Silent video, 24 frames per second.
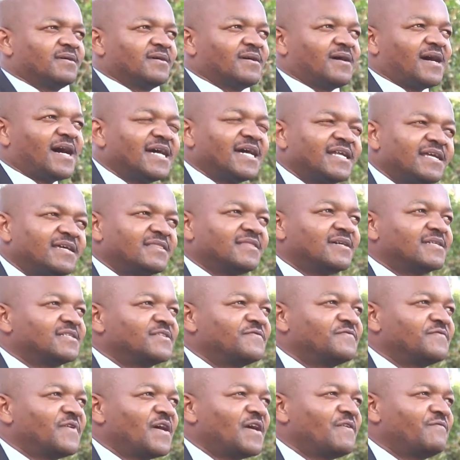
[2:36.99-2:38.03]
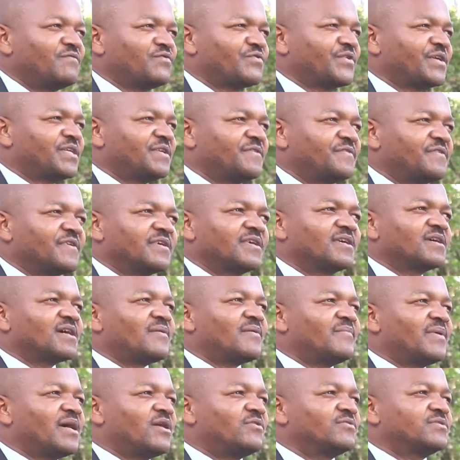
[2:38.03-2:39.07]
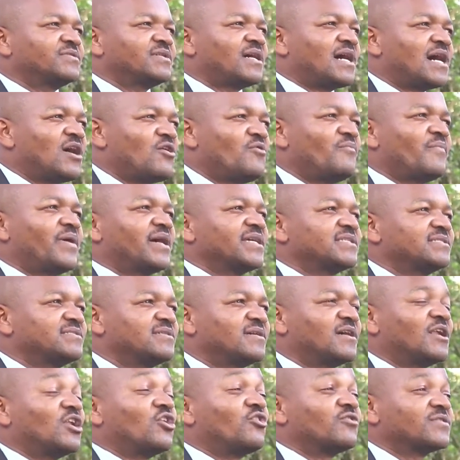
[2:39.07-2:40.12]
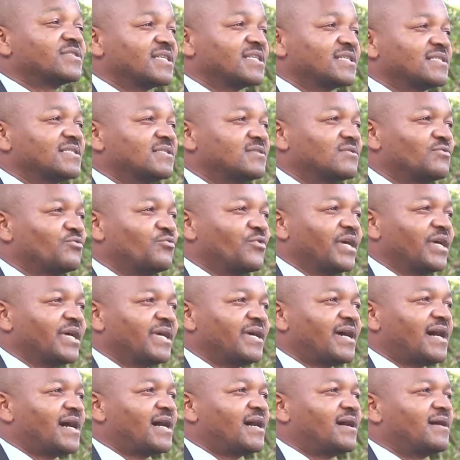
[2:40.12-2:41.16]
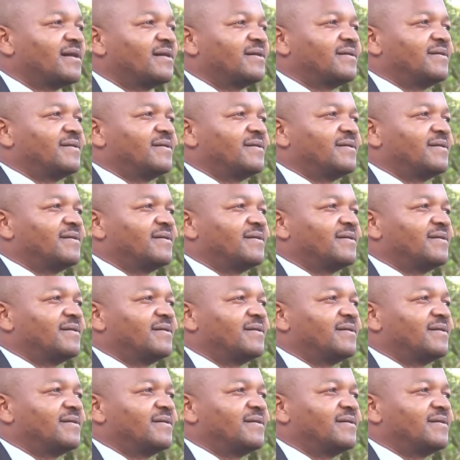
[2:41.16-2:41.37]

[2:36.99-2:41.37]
under 35, you're already thinking about how much losses we are